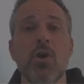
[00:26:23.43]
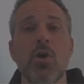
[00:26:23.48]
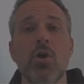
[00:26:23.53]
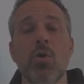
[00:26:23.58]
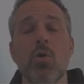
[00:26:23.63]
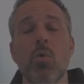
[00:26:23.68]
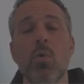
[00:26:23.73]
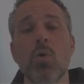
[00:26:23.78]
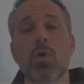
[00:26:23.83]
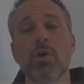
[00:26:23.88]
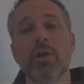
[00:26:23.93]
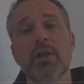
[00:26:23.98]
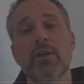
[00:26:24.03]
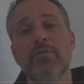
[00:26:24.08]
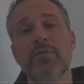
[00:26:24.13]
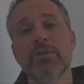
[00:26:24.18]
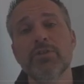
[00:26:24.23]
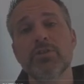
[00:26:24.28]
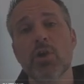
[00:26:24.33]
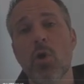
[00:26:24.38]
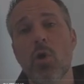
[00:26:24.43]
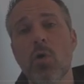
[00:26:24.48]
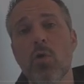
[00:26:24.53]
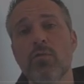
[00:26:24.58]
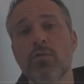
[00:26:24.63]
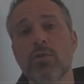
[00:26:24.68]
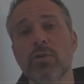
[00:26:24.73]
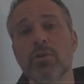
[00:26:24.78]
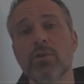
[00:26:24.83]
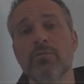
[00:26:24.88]
Or if it's
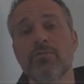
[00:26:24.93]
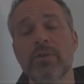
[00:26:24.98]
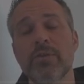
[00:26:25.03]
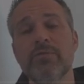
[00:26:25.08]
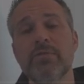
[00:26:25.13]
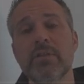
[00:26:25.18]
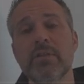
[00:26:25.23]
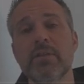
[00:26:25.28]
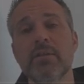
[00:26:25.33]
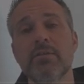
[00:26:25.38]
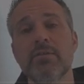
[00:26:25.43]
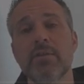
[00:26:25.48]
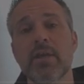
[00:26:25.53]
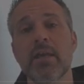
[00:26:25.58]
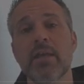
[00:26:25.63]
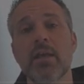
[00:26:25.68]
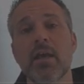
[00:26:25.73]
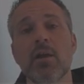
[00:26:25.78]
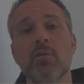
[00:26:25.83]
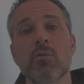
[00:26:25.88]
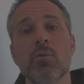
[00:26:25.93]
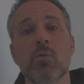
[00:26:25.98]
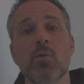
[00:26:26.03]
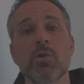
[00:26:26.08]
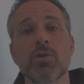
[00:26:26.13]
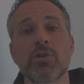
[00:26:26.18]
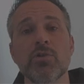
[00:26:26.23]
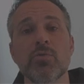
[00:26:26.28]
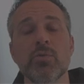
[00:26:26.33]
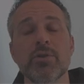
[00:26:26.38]
over 50, then I
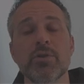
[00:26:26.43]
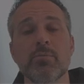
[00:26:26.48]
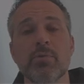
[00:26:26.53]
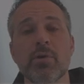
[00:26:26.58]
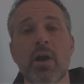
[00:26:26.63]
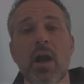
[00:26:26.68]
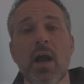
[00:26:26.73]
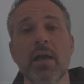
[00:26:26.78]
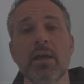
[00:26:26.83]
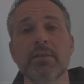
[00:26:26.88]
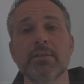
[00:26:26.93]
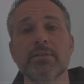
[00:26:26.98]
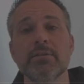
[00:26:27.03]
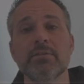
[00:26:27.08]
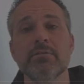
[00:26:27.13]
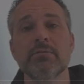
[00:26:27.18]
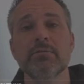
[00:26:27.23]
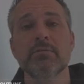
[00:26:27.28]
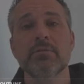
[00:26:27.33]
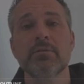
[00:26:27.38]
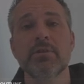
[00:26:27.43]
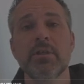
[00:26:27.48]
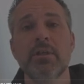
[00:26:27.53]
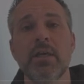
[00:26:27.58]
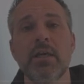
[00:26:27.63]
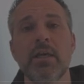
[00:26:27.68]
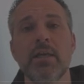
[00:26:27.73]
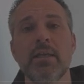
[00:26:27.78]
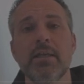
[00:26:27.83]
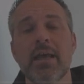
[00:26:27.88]
reward you with a prize.
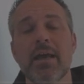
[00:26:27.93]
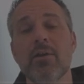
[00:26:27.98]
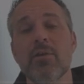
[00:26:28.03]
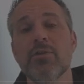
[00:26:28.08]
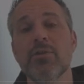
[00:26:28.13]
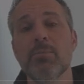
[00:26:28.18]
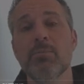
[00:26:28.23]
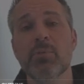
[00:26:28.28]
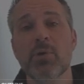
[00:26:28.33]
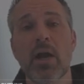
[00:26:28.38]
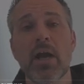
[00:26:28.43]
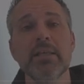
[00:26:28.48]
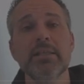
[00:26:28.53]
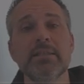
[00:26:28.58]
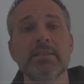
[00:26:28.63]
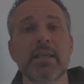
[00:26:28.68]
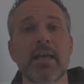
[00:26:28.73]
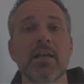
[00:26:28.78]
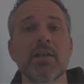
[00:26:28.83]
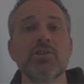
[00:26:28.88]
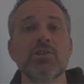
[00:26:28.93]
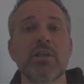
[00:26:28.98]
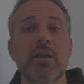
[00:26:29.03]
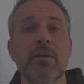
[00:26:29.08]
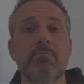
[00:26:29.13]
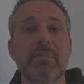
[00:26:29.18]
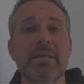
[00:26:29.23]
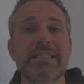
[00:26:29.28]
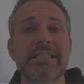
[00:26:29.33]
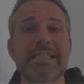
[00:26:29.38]
Now, the prize is actually a
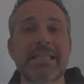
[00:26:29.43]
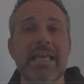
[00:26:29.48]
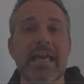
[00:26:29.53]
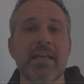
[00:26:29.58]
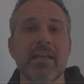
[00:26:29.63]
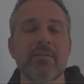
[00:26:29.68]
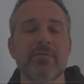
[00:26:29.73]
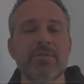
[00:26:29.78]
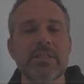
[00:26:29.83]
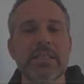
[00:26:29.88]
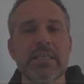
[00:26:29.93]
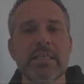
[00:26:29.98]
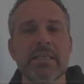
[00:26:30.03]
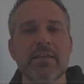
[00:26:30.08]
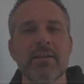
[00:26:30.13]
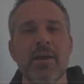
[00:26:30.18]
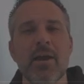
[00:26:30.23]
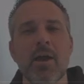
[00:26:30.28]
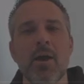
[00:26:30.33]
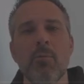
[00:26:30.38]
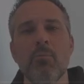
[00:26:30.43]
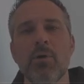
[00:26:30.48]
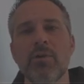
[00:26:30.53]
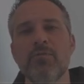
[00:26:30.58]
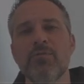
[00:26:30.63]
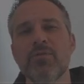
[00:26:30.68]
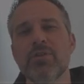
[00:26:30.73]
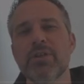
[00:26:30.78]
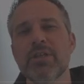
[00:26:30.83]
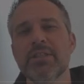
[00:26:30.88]
minted NFT, but
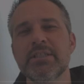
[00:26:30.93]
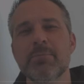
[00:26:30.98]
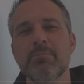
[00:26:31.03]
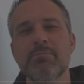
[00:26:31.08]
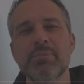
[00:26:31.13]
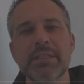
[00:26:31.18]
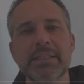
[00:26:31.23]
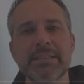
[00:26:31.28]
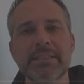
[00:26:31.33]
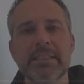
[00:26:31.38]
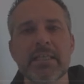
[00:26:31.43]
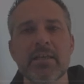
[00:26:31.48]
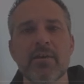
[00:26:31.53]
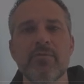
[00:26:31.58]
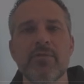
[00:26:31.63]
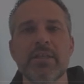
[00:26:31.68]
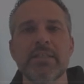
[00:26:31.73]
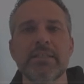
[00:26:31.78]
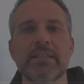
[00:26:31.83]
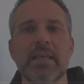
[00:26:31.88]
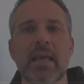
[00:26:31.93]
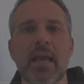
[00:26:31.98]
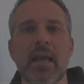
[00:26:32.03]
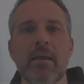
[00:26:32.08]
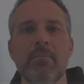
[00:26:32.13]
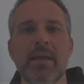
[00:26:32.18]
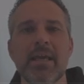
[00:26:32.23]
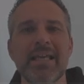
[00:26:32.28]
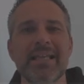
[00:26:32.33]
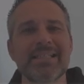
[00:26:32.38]
for the simplicity of this
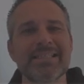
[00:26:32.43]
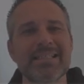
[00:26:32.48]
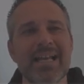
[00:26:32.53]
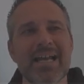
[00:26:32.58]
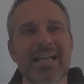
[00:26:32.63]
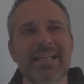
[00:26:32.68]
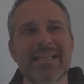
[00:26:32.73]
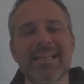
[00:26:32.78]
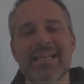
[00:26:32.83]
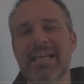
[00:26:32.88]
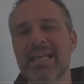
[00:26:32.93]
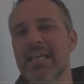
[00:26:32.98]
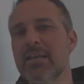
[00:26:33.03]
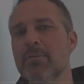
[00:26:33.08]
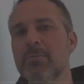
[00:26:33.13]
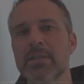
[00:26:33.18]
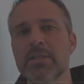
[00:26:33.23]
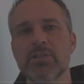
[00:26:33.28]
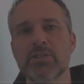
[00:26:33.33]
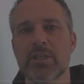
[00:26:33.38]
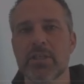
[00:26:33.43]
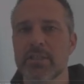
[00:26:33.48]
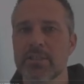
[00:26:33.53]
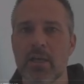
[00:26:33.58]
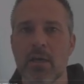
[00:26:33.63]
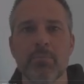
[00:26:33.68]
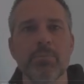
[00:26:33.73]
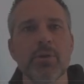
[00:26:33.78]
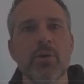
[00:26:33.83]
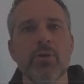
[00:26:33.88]
game, it's not an image that's
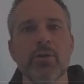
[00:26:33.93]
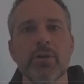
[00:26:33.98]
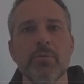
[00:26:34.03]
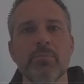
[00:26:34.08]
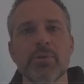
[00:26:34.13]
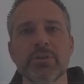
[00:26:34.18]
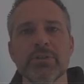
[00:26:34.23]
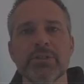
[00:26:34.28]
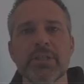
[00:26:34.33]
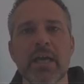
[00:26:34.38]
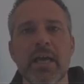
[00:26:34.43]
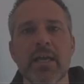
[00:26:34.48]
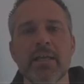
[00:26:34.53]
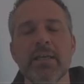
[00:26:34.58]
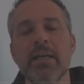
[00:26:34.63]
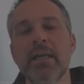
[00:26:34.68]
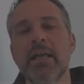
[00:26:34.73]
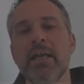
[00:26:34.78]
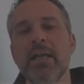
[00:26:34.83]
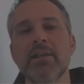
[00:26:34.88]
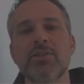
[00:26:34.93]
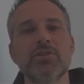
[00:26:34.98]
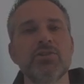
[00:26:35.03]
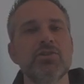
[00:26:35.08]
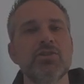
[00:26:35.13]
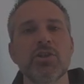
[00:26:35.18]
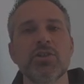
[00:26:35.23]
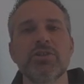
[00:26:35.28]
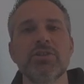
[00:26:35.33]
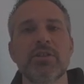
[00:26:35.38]
uploaded per se. It's
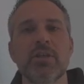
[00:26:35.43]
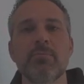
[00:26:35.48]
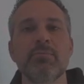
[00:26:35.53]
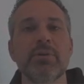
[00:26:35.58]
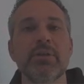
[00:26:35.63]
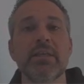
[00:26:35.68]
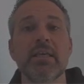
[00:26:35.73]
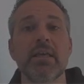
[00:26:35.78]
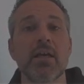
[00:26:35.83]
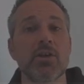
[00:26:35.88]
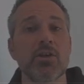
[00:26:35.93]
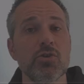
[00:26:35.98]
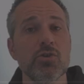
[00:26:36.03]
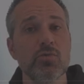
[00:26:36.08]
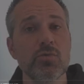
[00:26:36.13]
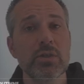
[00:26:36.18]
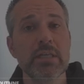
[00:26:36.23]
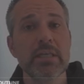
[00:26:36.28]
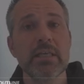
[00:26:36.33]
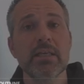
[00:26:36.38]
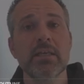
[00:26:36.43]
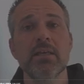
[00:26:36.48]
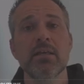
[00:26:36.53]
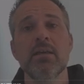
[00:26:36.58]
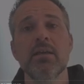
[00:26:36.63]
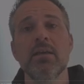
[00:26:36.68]
just simply a unique